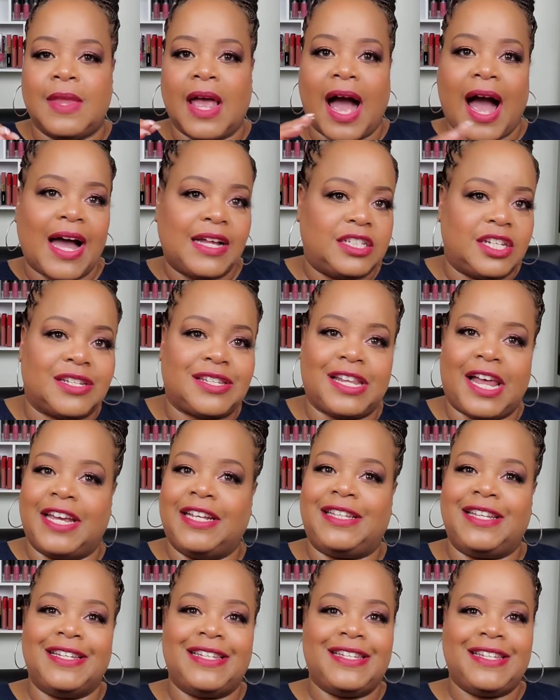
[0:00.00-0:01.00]
I just like
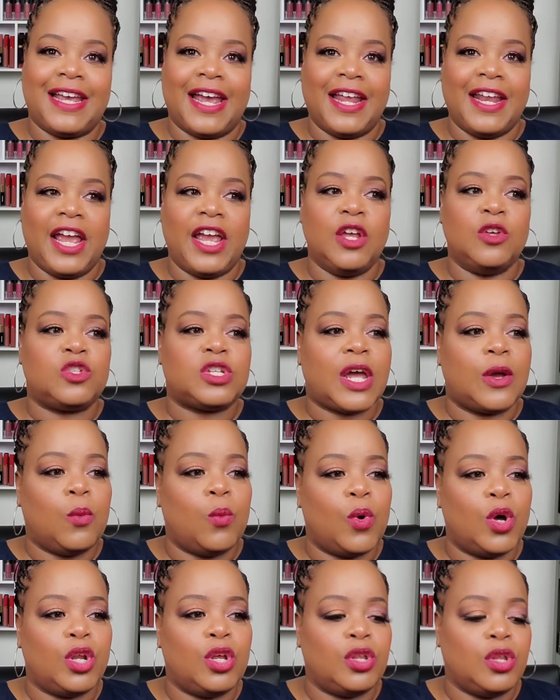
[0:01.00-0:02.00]
this scent. It's like
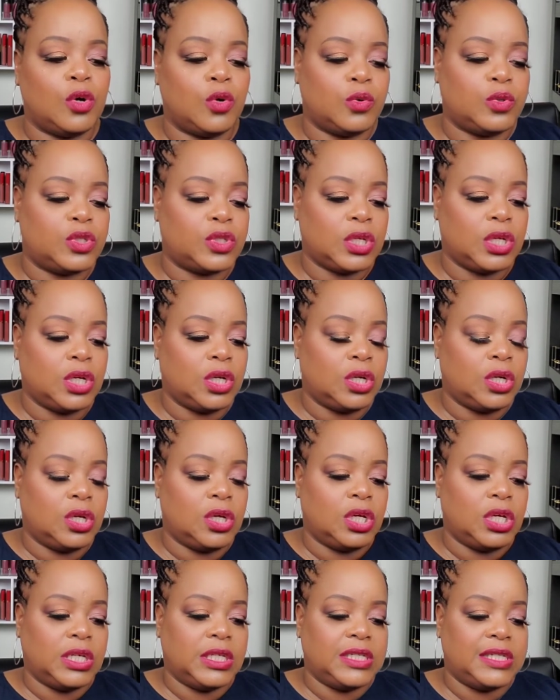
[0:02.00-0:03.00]
one of those
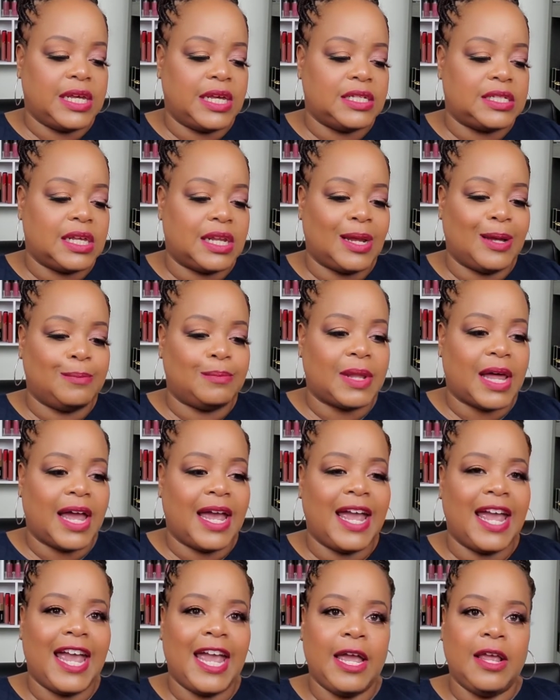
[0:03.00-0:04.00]
scents that I'm
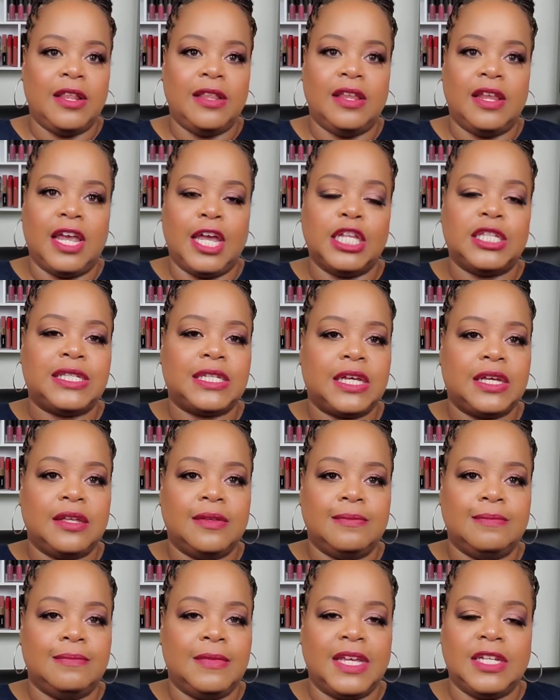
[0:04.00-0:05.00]
like, it
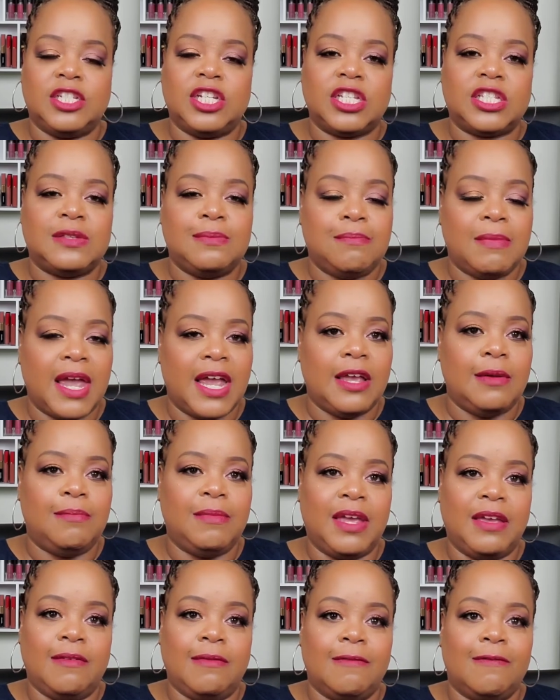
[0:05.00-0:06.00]
just made
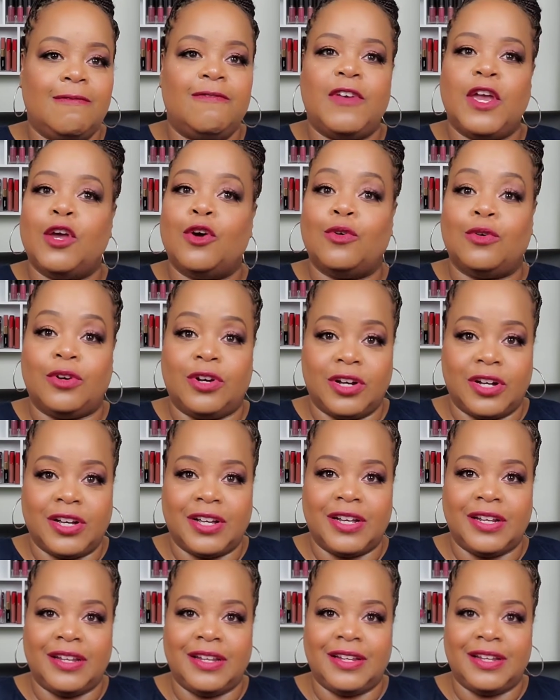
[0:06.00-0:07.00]
me feel
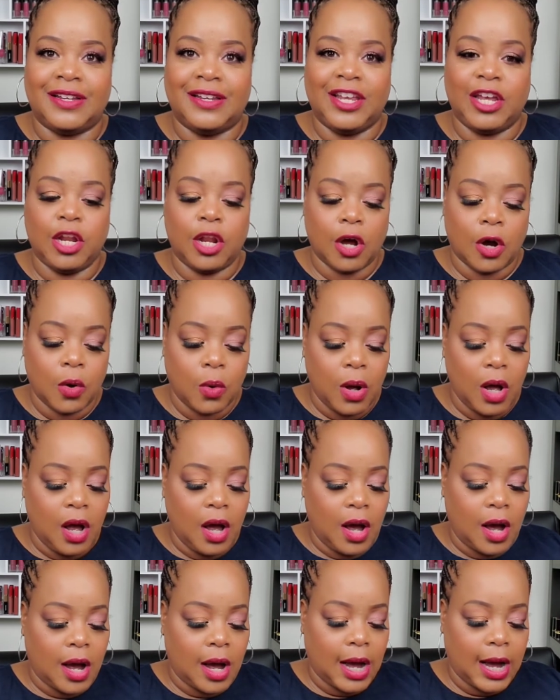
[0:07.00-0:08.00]
good, you know?
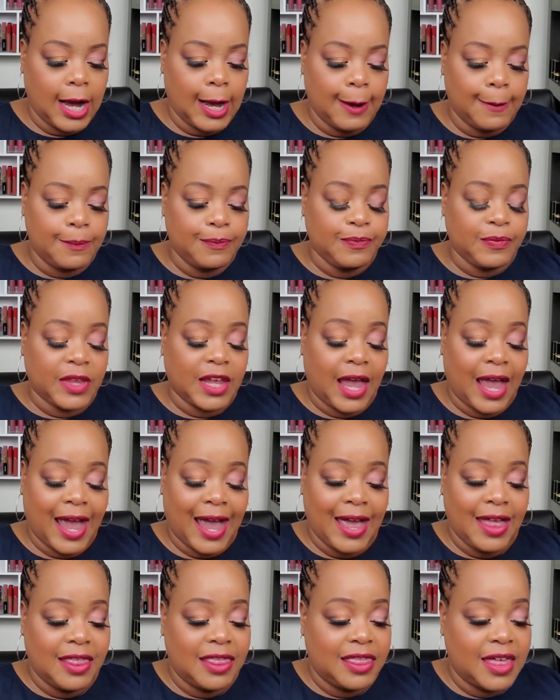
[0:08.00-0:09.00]
And
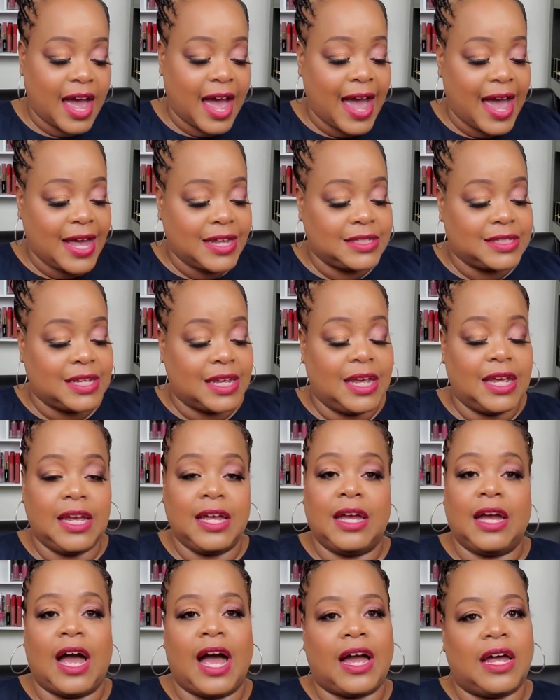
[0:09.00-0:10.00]
that,
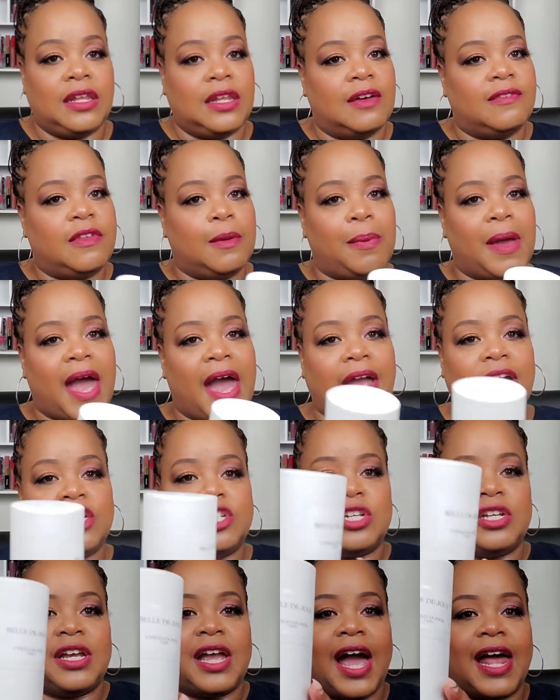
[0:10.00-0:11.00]
I love the
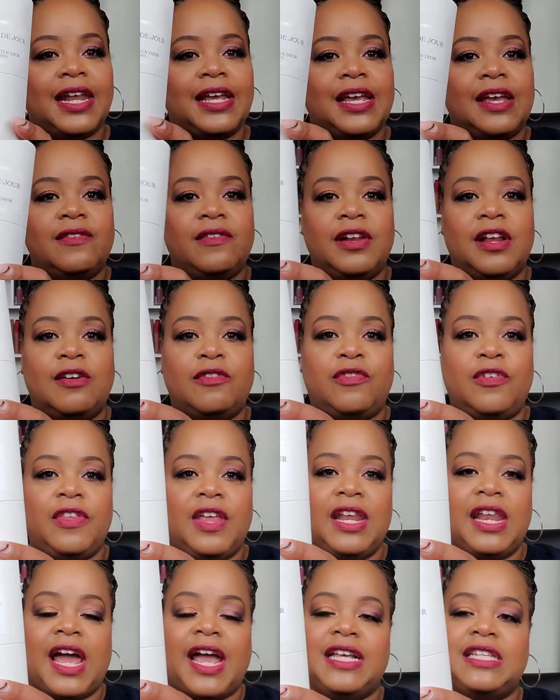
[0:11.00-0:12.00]
packaging. Gotta give it up for the
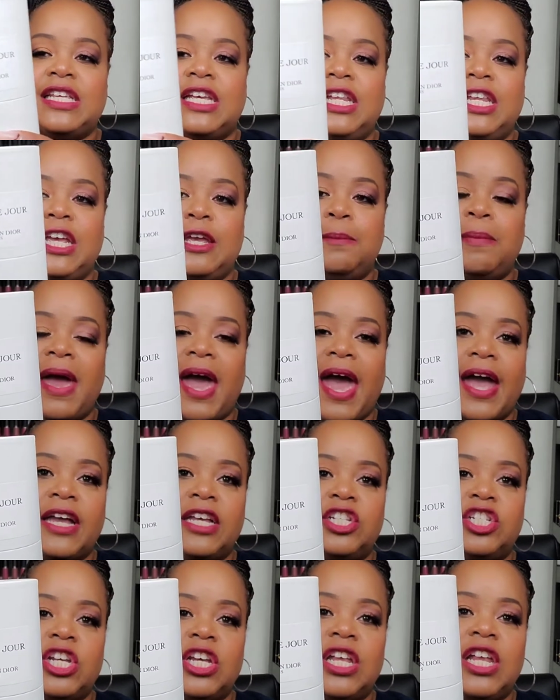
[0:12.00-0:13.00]
nice, clean
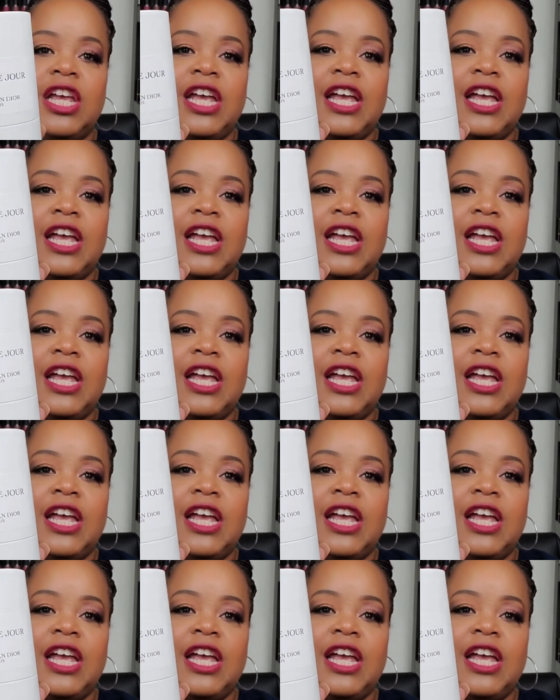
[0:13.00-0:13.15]
packaging.